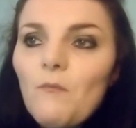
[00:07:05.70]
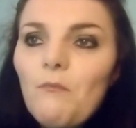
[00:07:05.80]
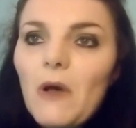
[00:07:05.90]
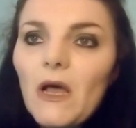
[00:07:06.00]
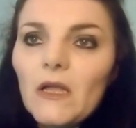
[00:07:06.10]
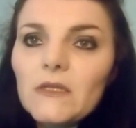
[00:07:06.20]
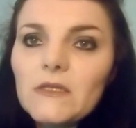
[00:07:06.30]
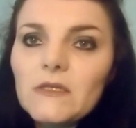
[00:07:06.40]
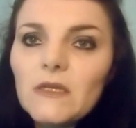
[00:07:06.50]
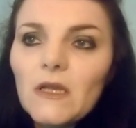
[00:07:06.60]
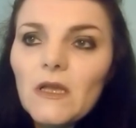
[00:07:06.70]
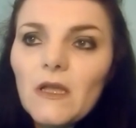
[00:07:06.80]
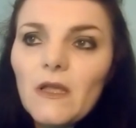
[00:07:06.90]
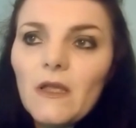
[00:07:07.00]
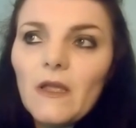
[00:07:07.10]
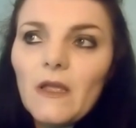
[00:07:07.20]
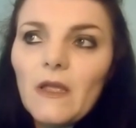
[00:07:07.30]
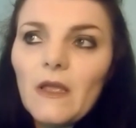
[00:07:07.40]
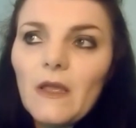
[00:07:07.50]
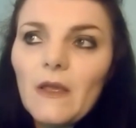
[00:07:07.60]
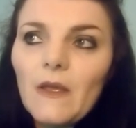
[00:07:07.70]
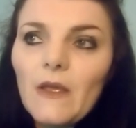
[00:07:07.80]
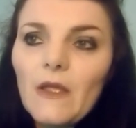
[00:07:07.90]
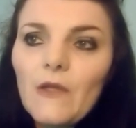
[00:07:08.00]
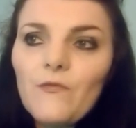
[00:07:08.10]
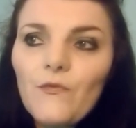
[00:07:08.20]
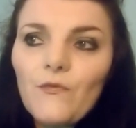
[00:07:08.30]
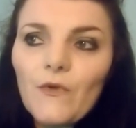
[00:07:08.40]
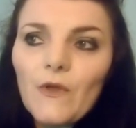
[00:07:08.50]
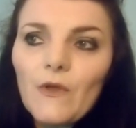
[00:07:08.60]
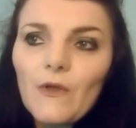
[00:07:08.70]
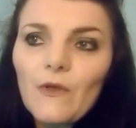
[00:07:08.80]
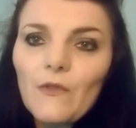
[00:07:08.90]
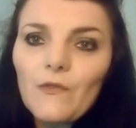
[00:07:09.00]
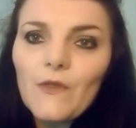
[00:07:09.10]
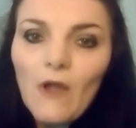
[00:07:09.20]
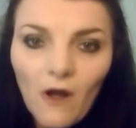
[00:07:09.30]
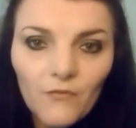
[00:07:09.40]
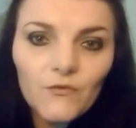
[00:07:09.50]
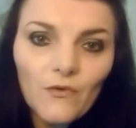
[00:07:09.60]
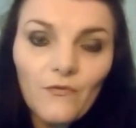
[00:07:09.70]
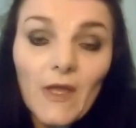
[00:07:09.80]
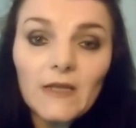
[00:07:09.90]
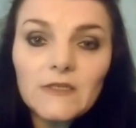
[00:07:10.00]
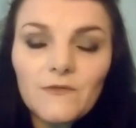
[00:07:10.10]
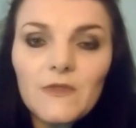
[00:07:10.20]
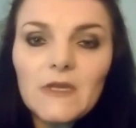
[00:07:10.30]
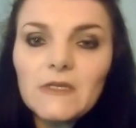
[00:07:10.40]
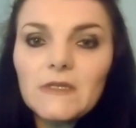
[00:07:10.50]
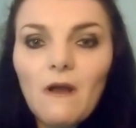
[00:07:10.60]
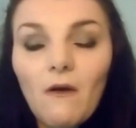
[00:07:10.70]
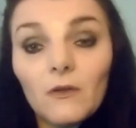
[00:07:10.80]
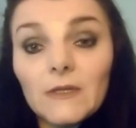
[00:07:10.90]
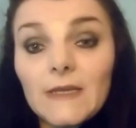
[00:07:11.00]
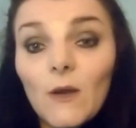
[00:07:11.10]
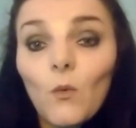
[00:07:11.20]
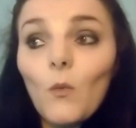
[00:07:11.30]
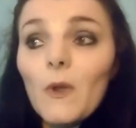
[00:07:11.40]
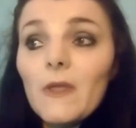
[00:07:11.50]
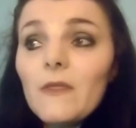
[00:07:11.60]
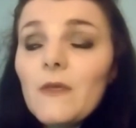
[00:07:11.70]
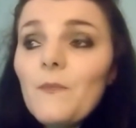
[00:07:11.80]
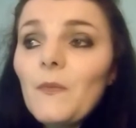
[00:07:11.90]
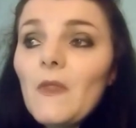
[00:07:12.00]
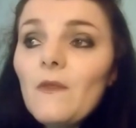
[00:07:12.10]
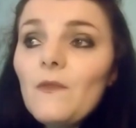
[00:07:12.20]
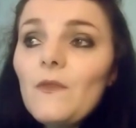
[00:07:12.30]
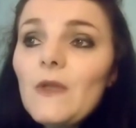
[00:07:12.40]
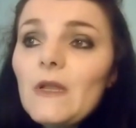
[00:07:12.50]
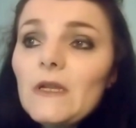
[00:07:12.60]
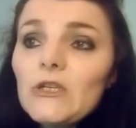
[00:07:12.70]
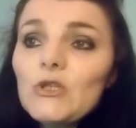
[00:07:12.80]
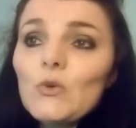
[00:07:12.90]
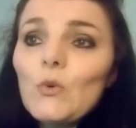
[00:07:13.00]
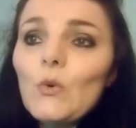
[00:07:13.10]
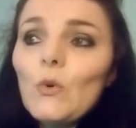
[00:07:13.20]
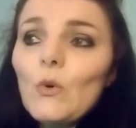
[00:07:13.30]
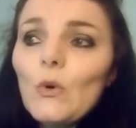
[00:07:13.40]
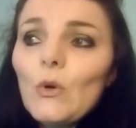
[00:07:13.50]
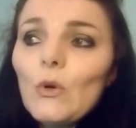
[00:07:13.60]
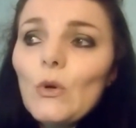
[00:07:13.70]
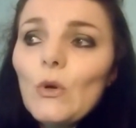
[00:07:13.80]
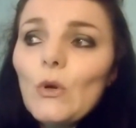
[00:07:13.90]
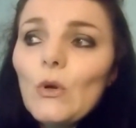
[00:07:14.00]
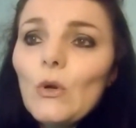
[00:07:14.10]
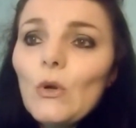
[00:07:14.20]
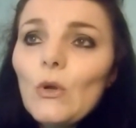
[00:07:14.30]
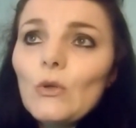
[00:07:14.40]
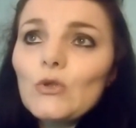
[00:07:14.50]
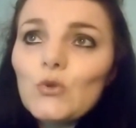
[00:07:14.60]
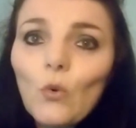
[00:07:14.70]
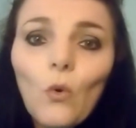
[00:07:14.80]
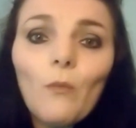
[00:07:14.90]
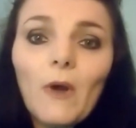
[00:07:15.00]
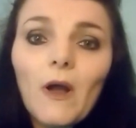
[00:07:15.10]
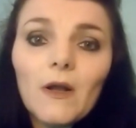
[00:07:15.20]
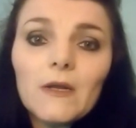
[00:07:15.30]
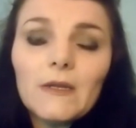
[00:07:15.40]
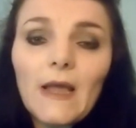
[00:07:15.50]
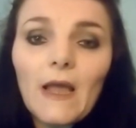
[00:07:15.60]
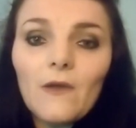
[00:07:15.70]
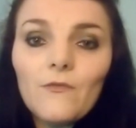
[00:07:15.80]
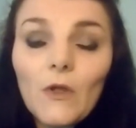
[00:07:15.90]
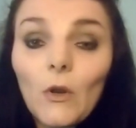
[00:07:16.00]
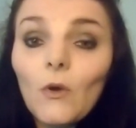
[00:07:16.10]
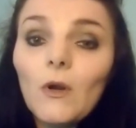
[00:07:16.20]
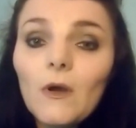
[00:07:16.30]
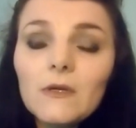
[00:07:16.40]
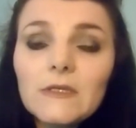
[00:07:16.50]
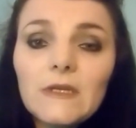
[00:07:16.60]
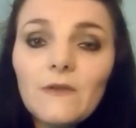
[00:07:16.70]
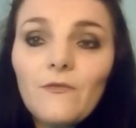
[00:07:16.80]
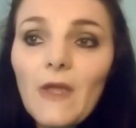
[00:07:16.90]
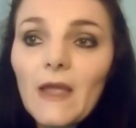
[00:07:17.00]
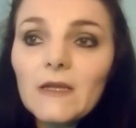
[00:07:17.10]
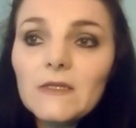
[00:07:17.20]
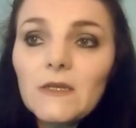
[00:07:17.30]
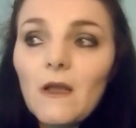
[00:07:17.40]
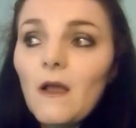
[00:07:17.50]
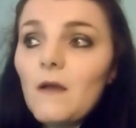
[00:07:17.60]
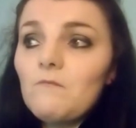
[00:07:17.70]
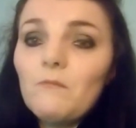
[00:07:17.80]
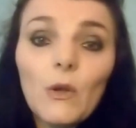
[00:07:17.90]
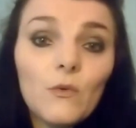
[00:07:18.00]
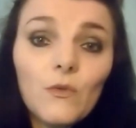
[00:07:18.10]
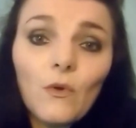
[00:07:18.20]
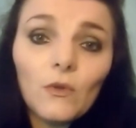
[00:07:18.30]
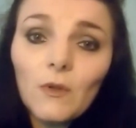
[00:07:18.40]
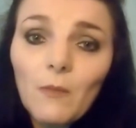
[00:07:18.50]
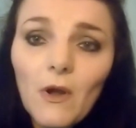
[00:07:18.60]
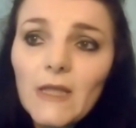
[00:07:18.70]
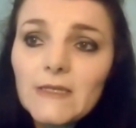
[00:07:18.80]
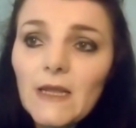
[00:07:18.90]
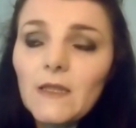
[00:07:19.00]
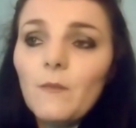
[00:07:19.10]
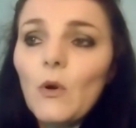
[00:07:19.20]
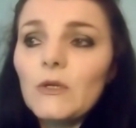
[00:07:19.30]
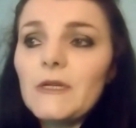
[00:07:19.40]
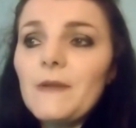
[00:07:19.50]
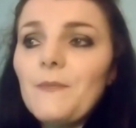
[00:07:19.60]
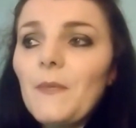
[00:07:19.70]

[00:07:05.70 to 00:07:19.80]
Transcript: But if the after effects of this aren't dealt with, the initial trauma can have a long-lasting effect, both on the mind and the body.